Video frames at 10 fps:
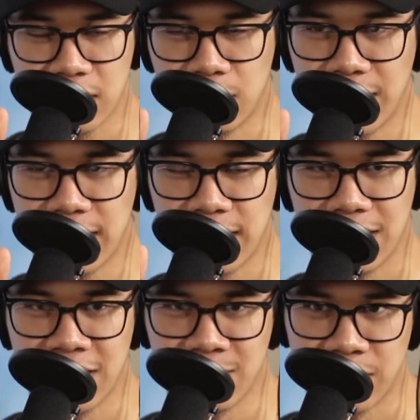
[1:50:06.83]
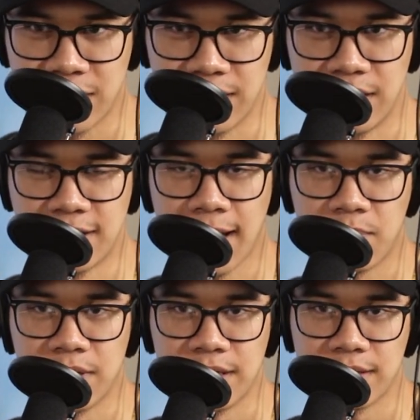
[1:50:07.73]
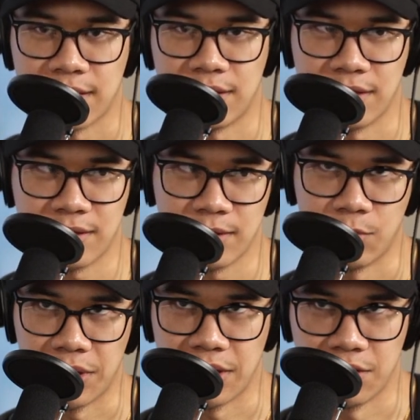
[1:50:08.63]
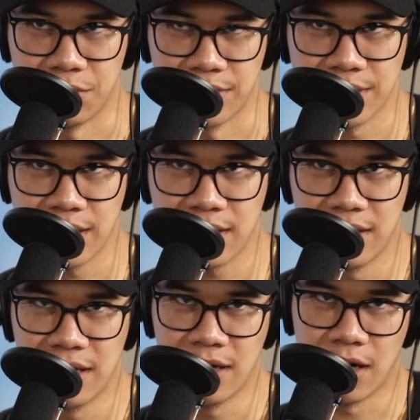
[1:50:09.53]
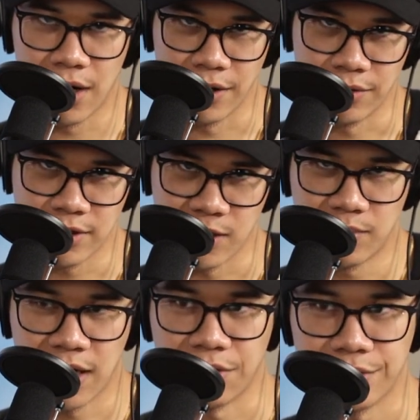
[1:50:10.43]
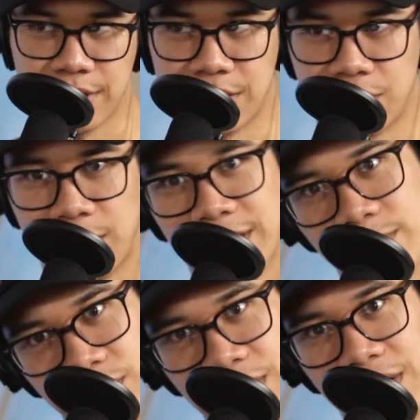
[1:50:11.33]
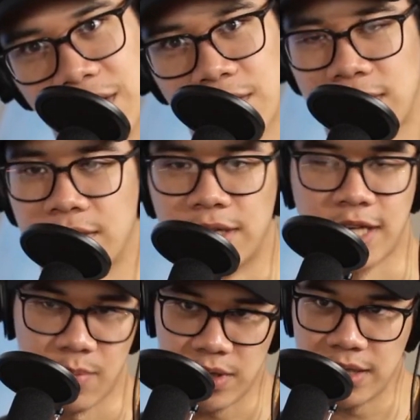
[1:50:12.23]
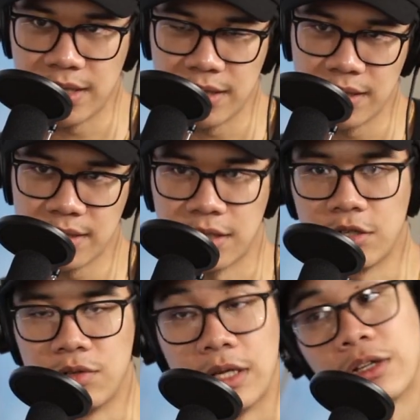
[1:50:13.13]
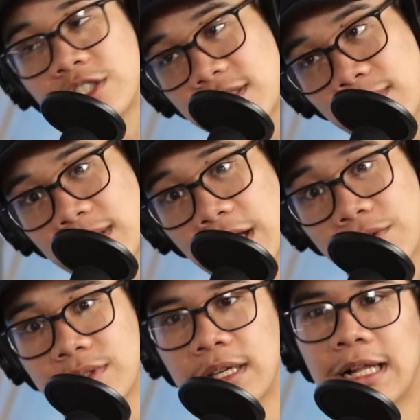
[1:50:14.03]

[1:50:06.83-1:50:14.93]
Go ahead, hit up the Japanese. I think the way they do it is like audio and subtitles as you're watching the player, and you go to Japanese and you do English subtitles.